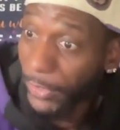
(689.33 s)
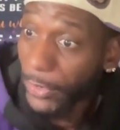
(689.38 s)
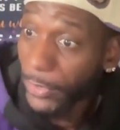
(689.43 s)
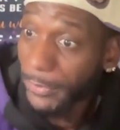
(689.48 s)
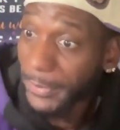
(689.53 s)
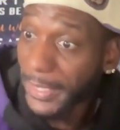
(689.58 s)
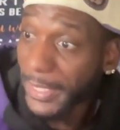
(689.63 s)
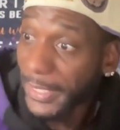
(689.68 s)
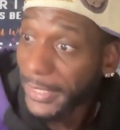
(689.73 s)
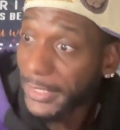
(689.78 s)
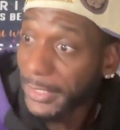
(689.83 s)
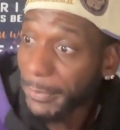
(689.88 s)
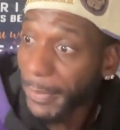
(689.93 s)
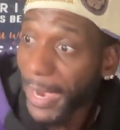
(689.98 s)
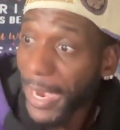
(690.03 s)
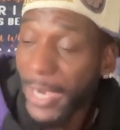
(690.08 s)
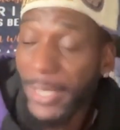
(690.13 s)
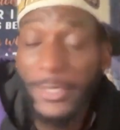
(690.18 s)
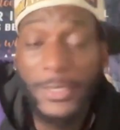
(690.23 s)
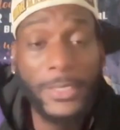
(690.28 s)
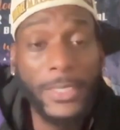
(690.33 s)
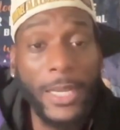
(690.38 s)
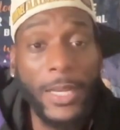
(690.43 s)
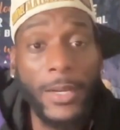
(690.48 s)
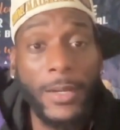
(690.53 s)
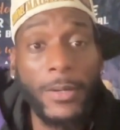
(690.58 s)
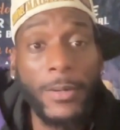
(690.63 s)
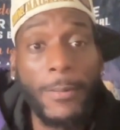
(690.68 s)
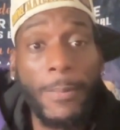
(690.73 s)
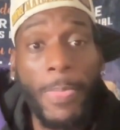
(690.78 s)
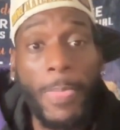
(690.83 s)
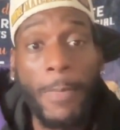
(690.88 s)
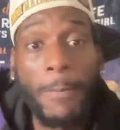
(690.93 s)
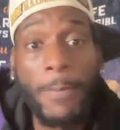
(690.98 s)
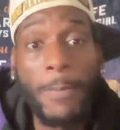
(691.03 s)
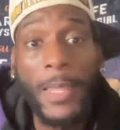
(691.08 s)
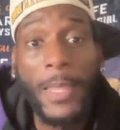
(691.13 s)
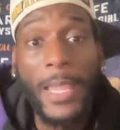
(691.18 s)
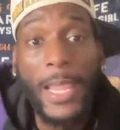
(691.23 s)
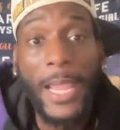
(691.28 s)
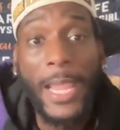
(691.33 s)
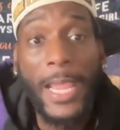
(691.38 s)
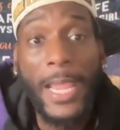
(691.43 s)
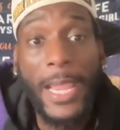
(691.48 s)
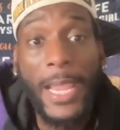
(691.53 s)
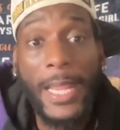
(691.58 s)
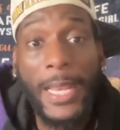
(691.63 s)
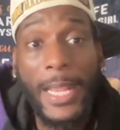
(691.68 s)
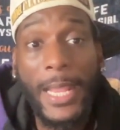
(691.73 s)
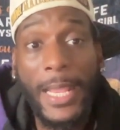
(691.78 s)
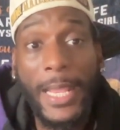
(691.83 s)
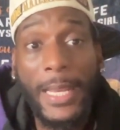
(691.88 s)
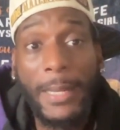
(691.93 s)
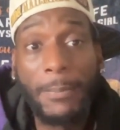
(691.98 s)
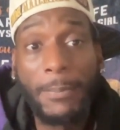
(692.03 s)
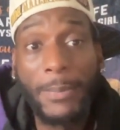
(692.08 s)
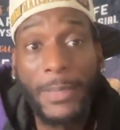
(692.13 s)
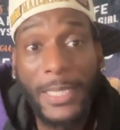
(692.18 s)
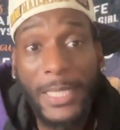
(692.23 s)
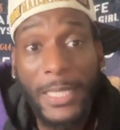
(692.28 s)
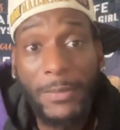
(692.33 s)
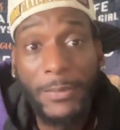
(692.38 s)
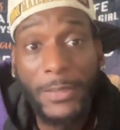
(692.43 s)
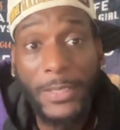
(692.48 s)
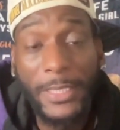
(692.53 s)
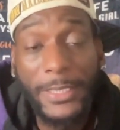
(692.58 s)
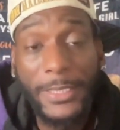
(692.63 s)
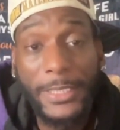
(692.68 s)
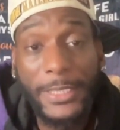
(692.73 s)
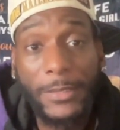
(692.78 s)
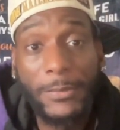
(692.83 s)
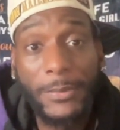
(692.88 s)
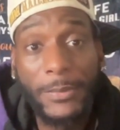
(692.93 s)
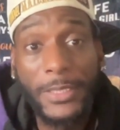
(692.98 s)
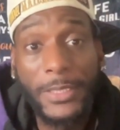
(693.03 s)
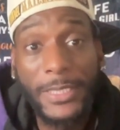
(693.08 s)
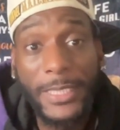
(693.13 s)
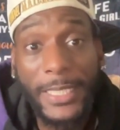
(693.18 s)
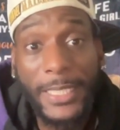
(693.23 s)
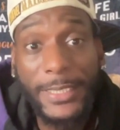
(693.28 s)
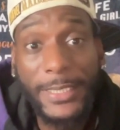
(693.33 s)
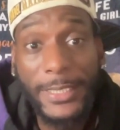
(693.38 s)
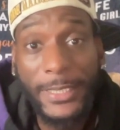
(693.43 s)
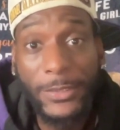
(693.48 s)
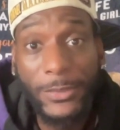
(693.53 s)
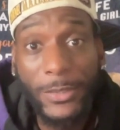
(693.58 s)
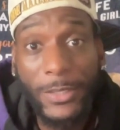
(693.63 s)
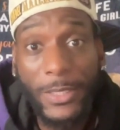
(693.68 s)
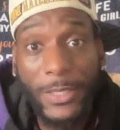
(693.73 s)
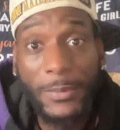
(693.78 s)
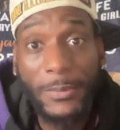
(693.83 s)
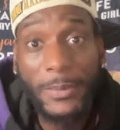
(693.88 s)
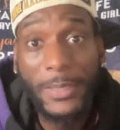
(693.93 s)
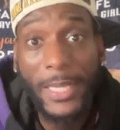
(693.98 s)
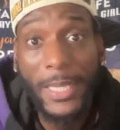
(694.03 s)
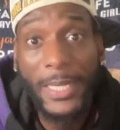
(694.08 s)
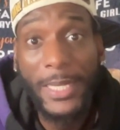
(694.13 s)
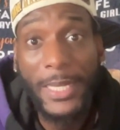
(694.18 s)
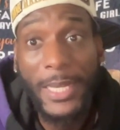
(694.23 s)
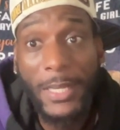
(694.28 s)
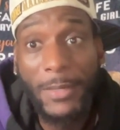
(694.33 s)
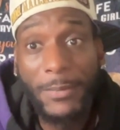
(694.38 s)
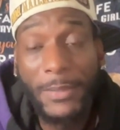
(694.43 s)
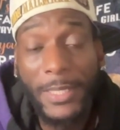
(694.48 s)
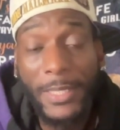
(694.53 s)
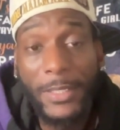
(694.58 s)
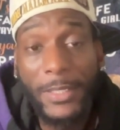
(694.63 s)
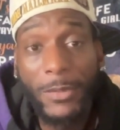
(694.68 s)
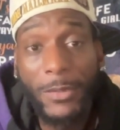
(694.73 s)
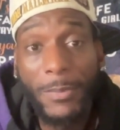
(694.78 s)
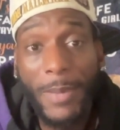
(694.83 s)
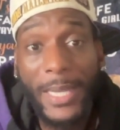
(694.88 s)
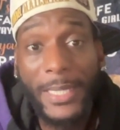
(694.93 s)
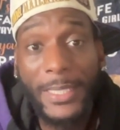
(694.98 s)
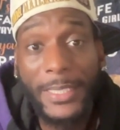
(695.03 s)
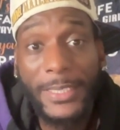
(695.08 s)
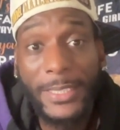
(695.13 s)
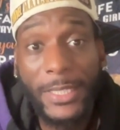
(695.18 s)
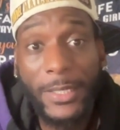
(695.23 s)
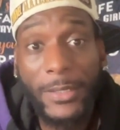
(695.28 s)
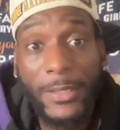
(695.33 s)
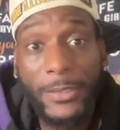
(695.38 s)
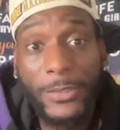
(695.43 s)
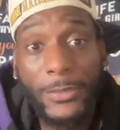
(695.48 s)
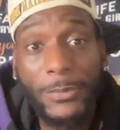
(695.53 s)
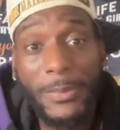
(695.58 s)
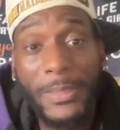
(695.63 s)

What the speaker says: Hope that inspires y'all and believe in yourself to chase your dreams and never let nobody discourage you,